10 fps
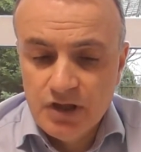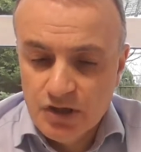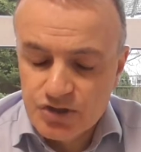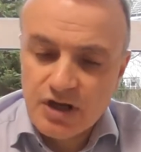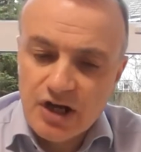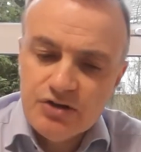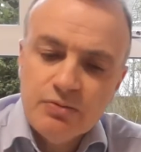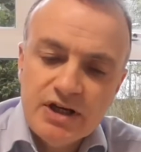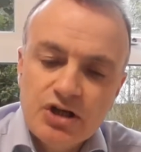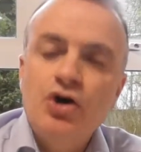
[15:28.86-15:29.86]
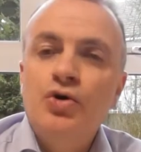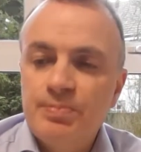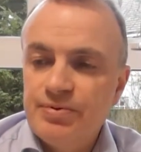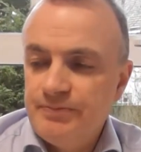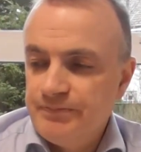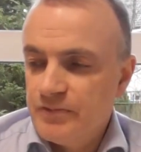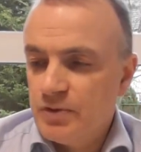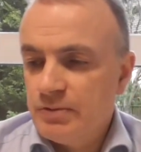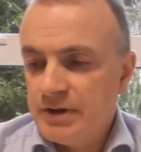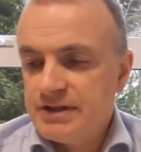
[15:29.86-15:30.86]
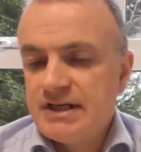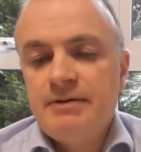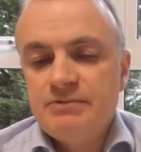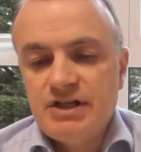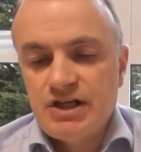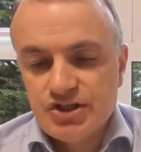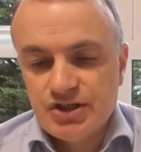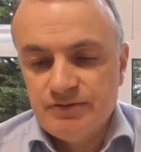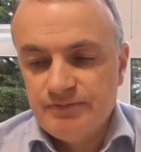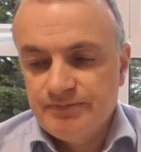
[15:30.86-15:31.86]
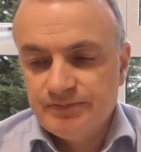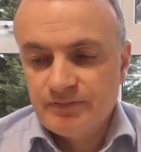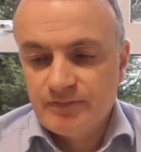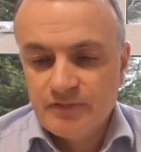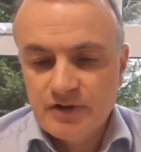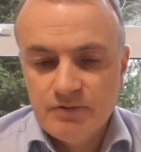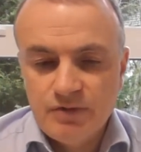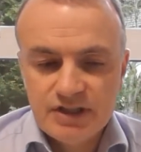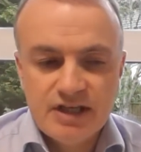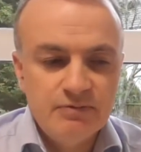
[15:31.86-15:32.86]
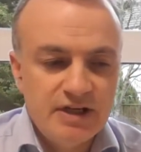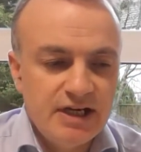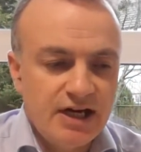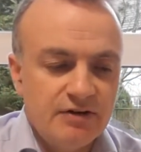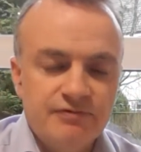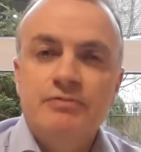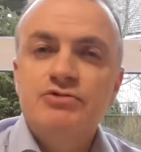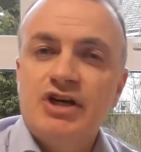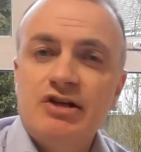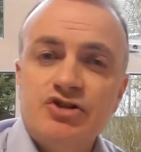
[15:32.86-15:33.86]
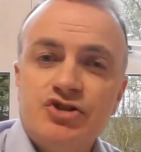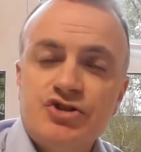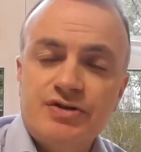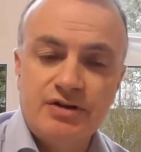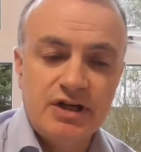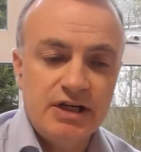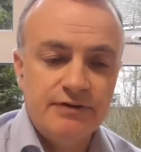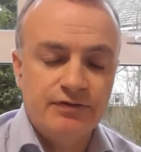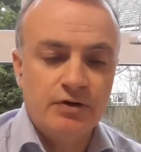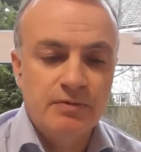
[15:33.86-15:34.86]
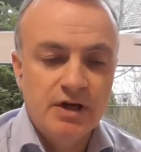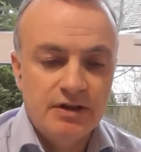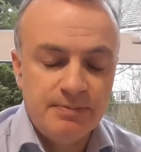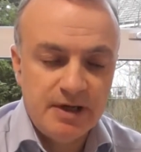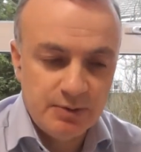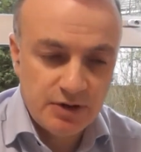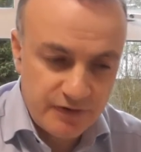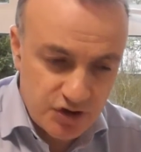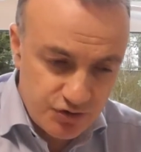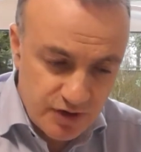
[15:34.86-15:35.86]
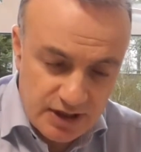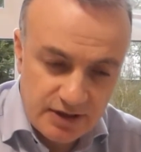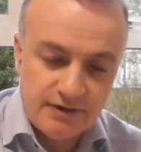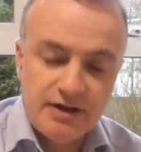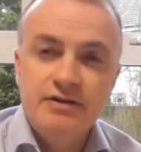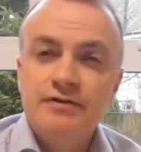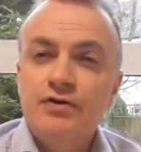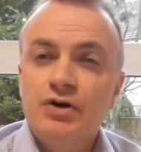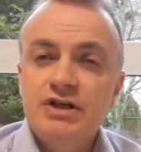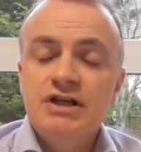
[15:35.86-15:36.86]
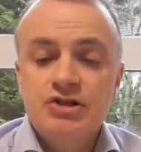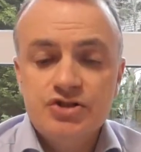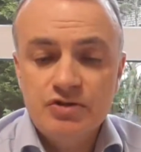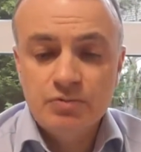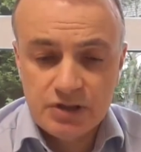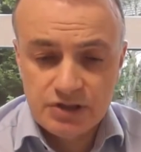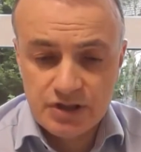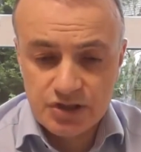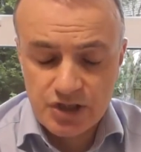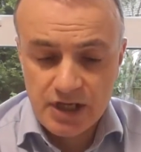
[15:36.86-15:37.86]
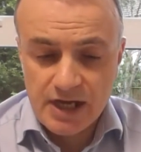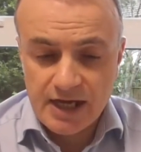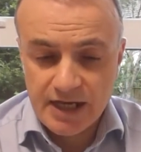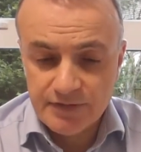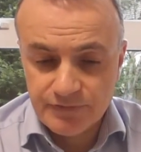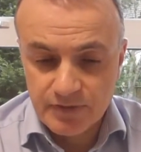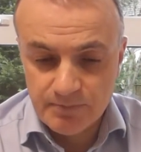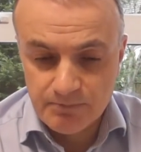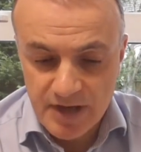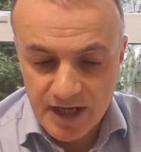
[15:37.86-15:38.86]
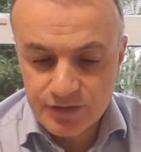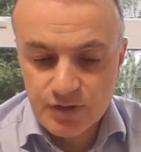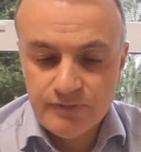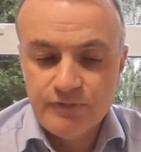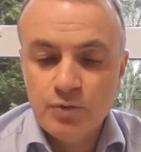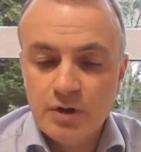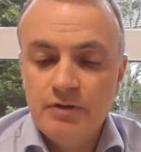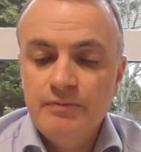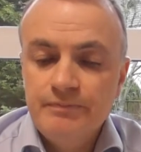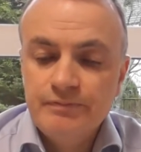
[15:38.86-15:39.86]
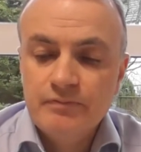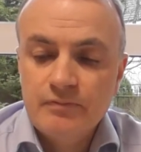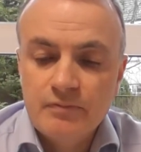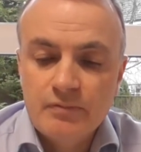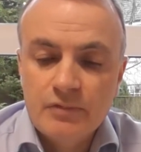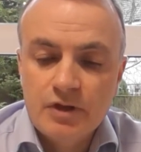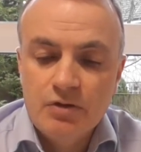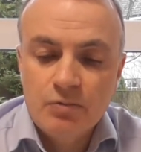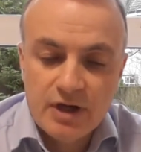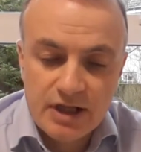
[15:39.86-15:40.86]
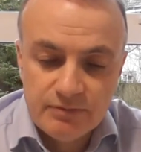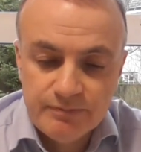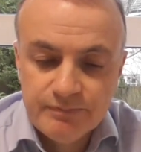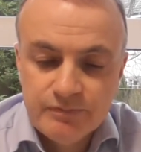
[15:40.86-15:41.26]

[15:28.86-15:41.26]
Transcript: So how do we cope with temptation? What can we learn from Genesis 3, from the people of Israel in the 40 years in the wilderness, and from Matthew 4? Well,